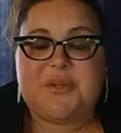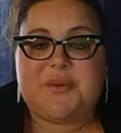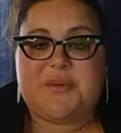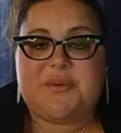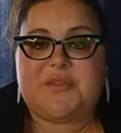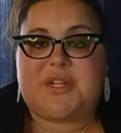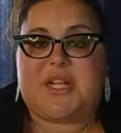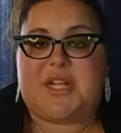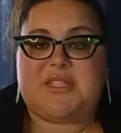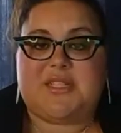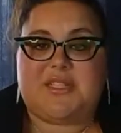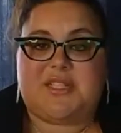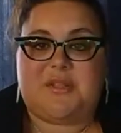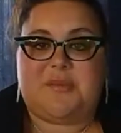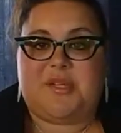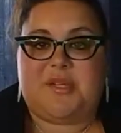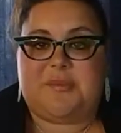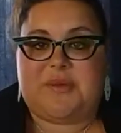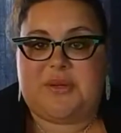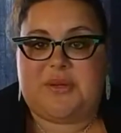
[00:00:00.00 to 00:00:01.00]
We've talked a little
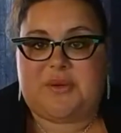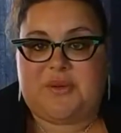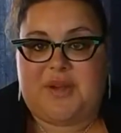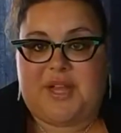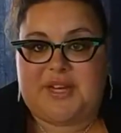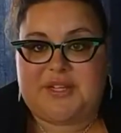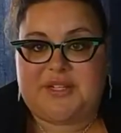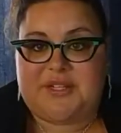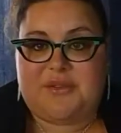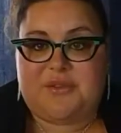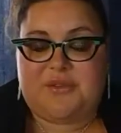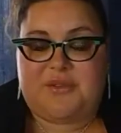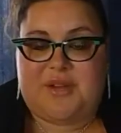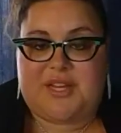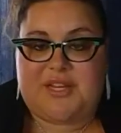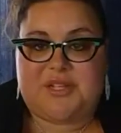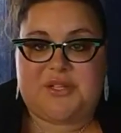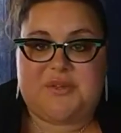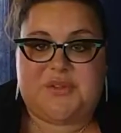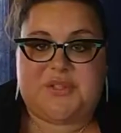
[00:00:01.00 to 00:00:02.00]
bit about gratitude.
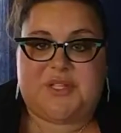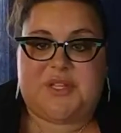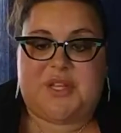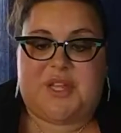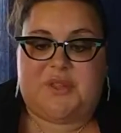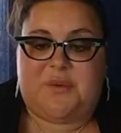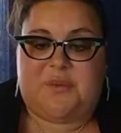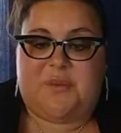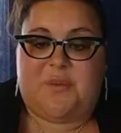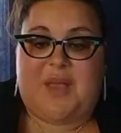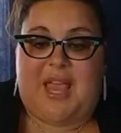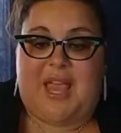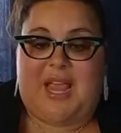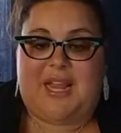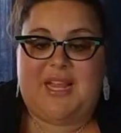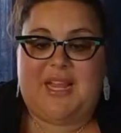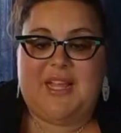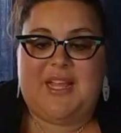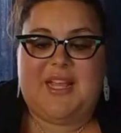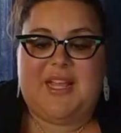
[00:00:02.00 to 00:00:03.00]
Gratitude is another
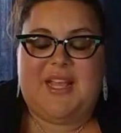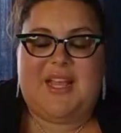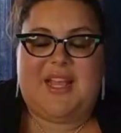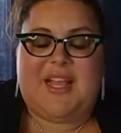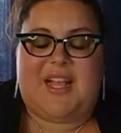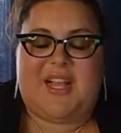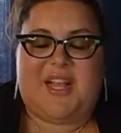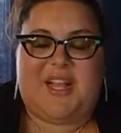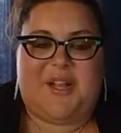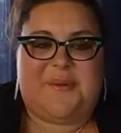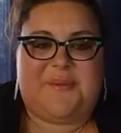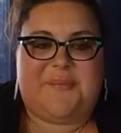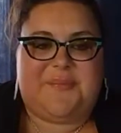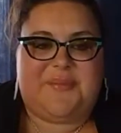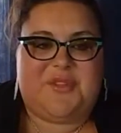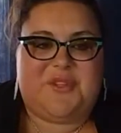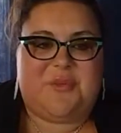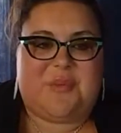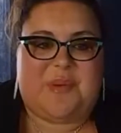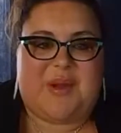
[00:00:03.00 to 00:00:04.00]
way
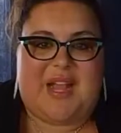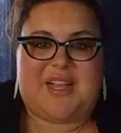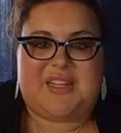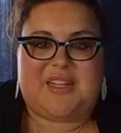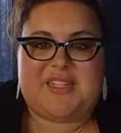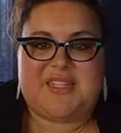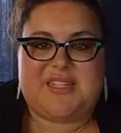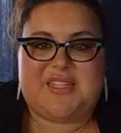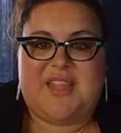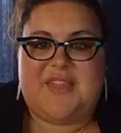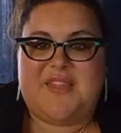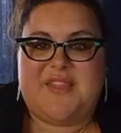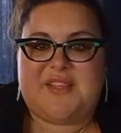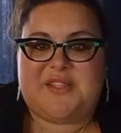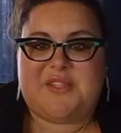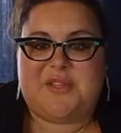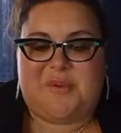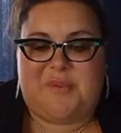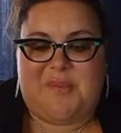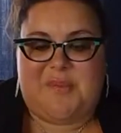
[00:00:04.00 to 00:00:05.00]
to practice in this
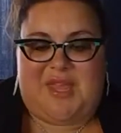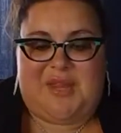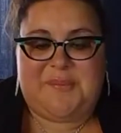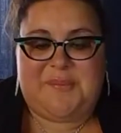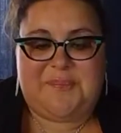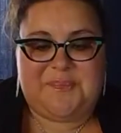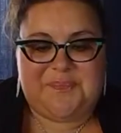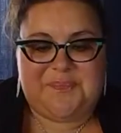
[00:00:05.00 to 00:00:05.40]
domain,